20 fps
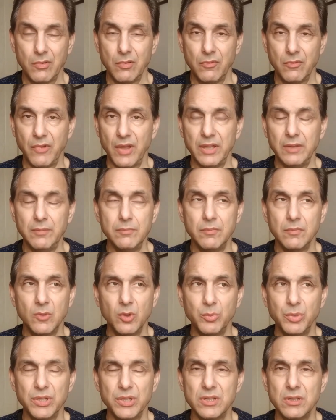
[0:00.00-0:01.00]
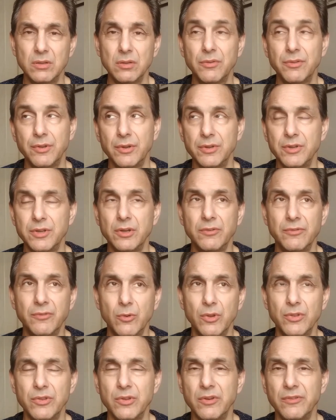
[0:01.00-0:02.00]
Fine, no big deal. Third year,
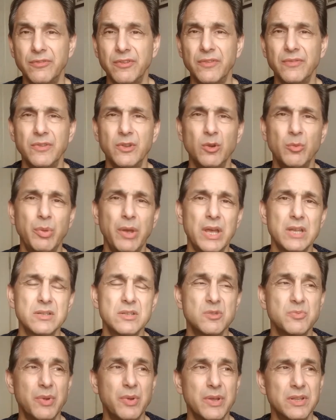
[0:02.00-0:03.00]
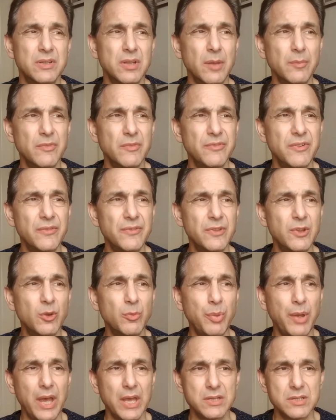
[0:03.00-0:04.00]
fourth year, fifth year passes. By the time the fifth year
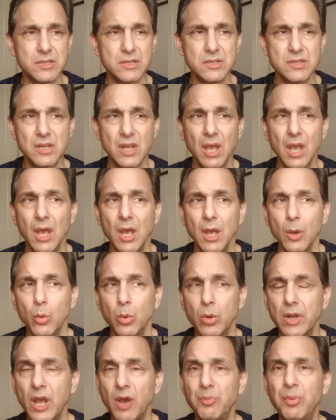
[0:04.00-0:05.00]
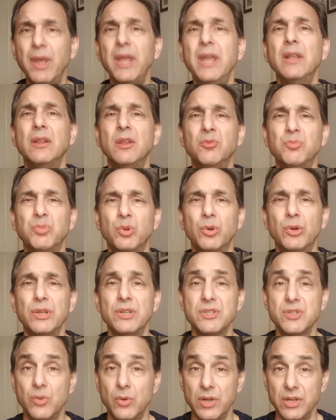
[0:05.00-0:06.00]
passes, we're now paying the
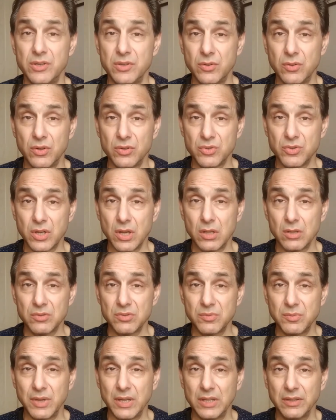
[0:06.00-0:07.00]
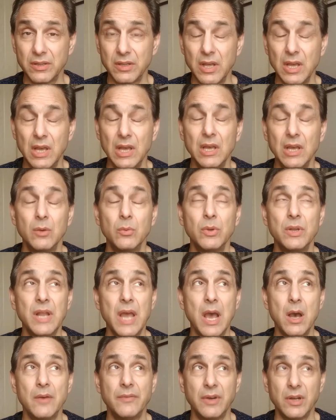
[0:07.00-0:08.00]
employees $2,200 a month. We
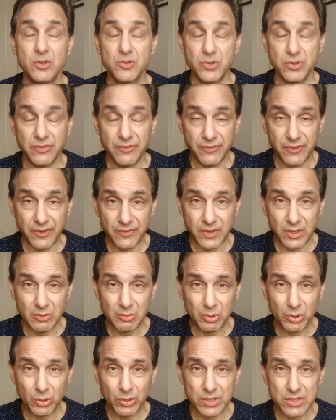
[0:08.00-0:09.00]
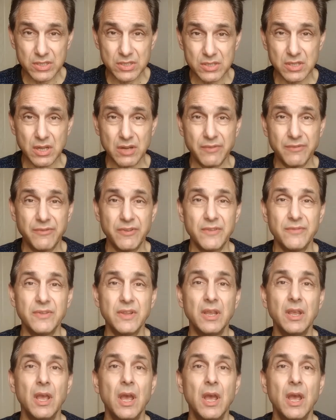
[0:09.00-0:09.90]
now have 150 employees instead of 50.